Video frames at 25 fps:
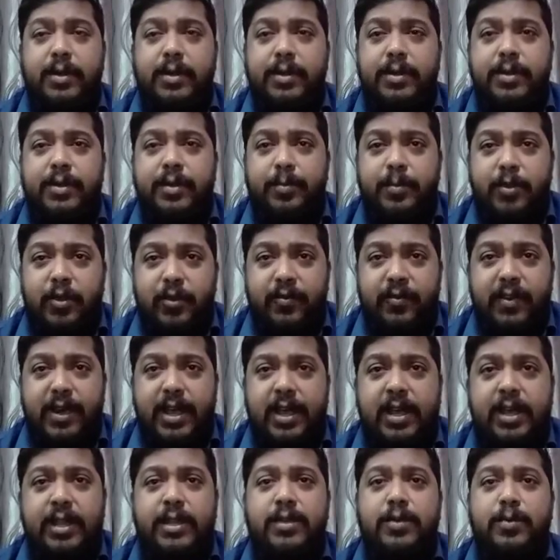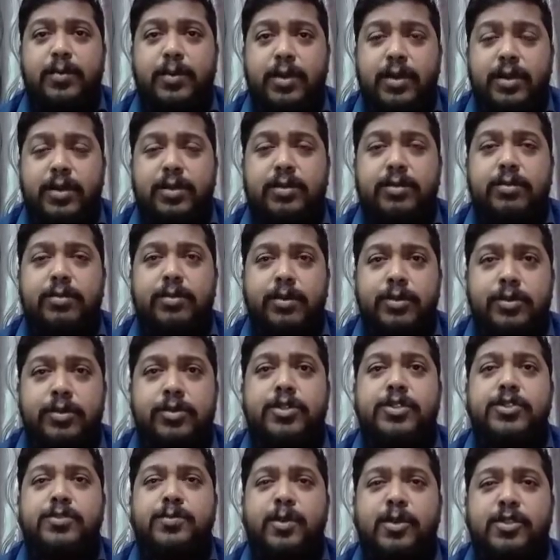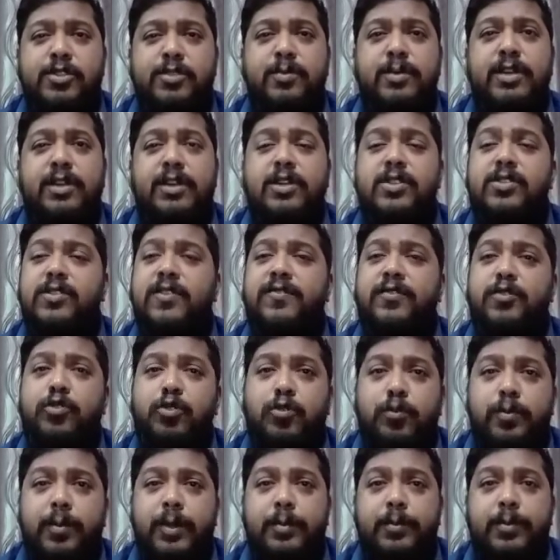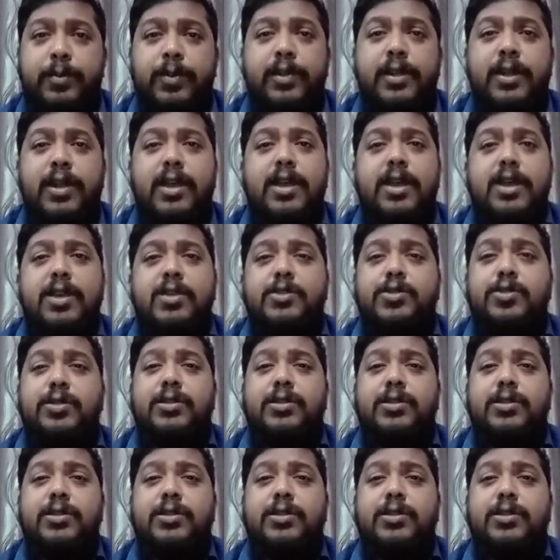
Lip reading: the profile and the work responsibilities of two people. So